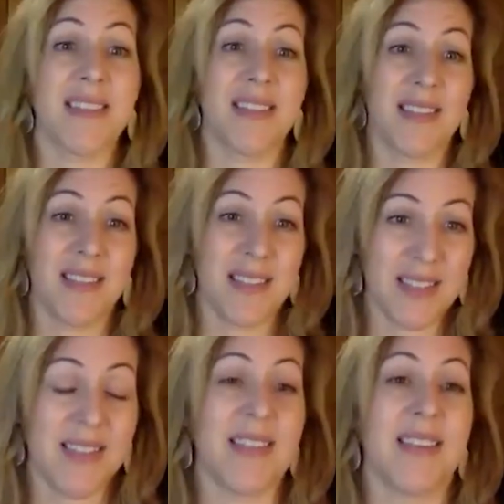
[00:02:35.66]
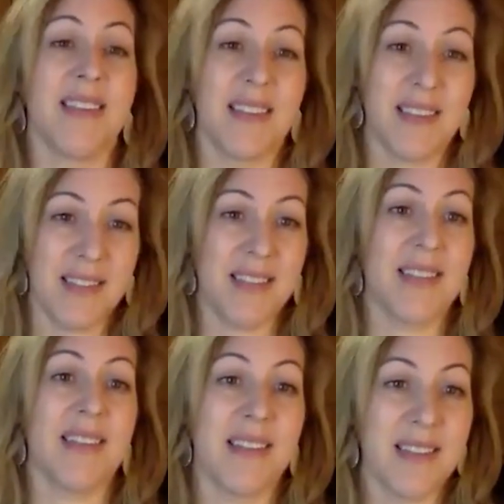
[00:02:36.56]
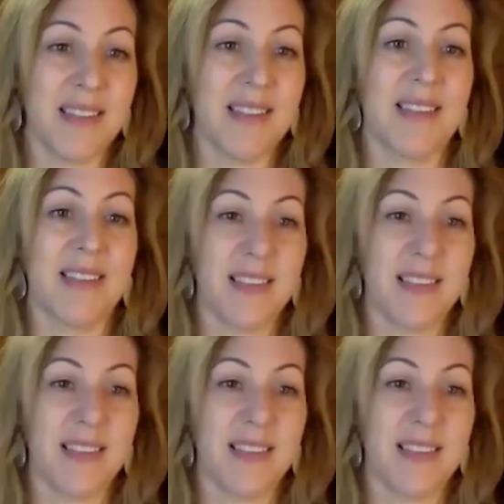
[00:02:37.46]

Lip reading: It's something that we're going to